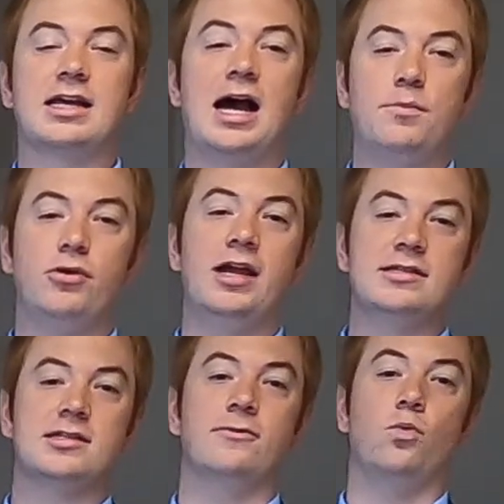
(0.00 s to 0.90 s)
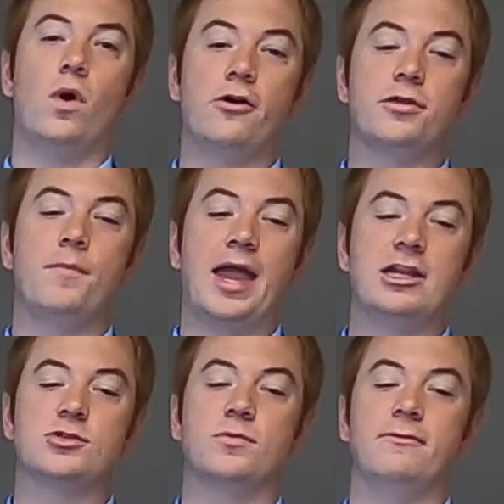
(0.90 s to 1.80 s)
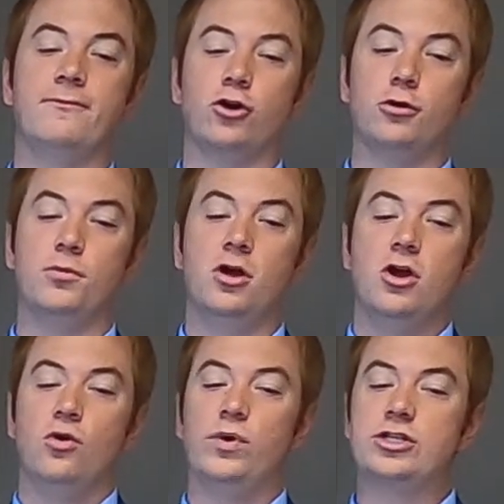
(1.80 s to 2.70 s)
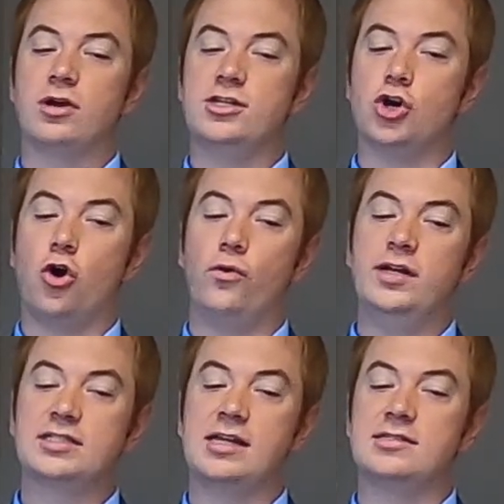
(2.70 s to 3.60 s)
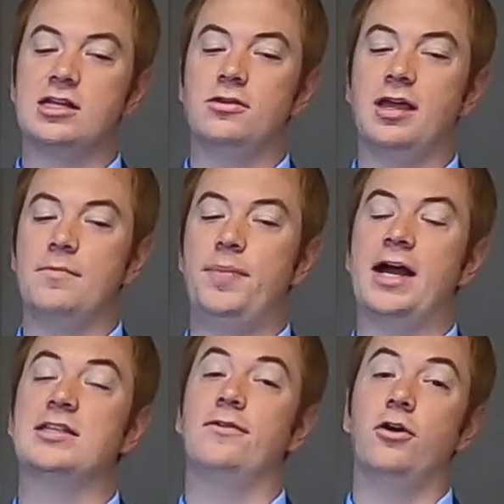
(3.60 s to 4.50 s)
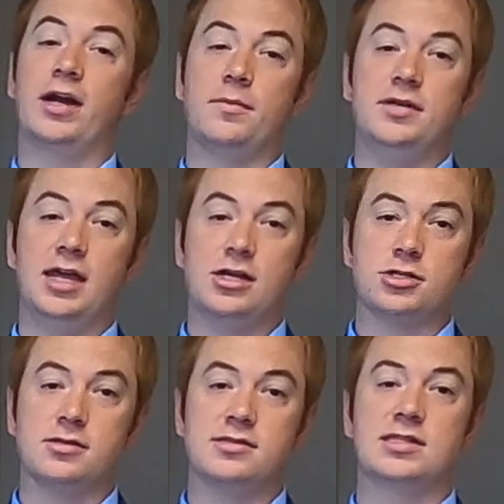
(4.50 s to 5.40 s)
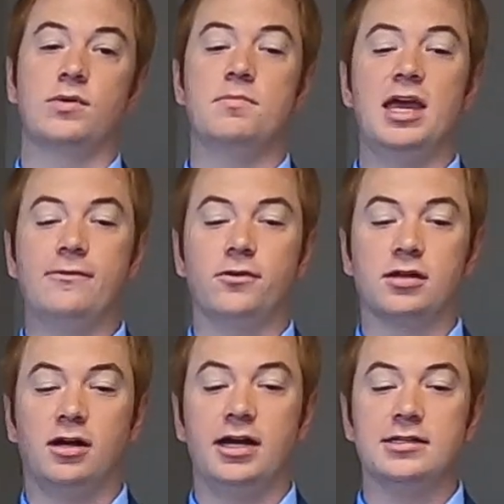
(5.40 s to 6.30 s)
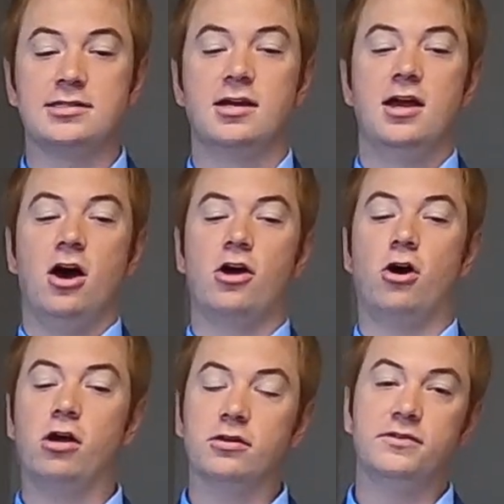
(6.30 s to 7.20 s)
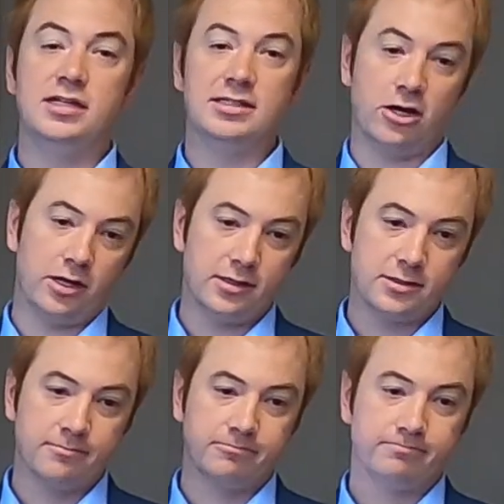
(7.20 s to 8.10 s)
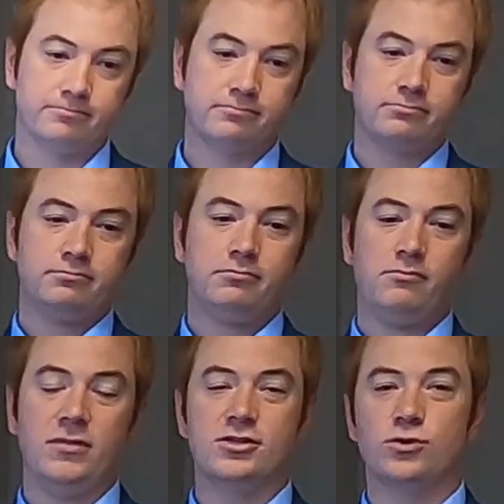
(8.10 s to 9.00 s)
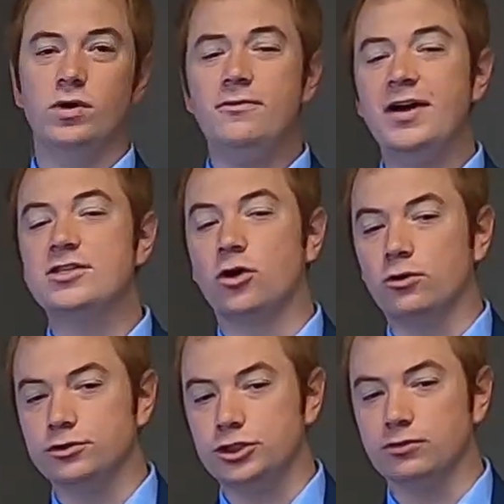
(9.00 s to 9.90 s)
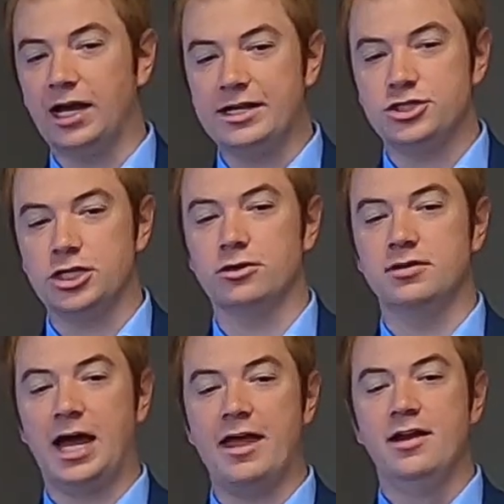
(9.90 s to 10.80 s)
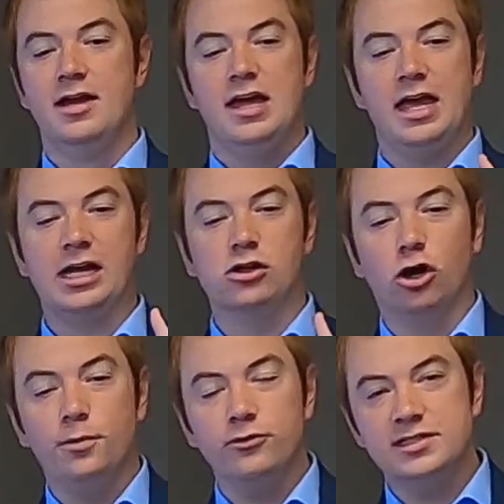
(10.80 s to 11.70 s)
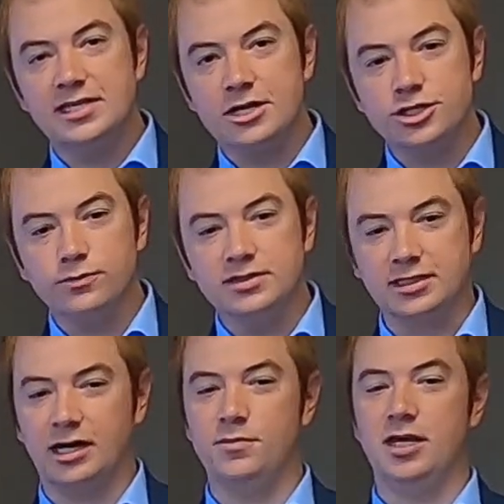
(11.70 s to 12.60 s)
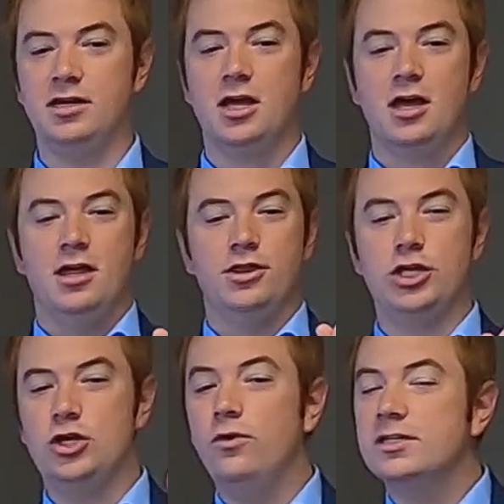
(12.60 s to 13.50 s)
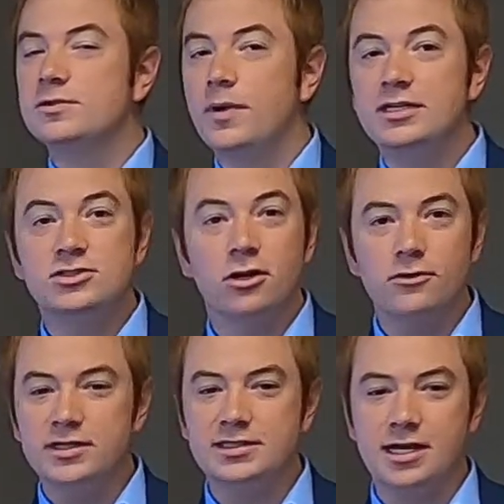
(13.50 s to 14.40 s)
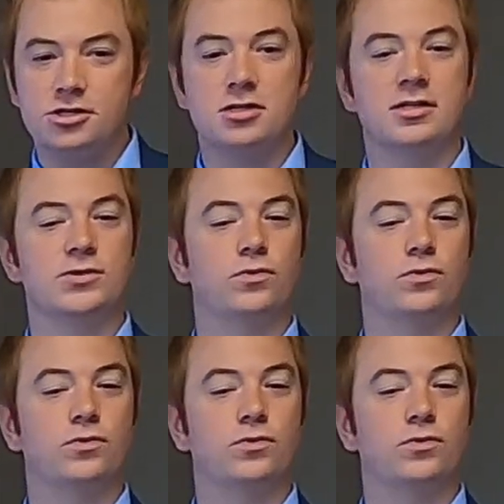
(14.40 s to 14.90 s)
a comprehensive wealth management firm, we try to always consider the impact of our recommendations that we make for clients on all of these areas. So what if I told you last year that a global recession was coming, the US might start a recession as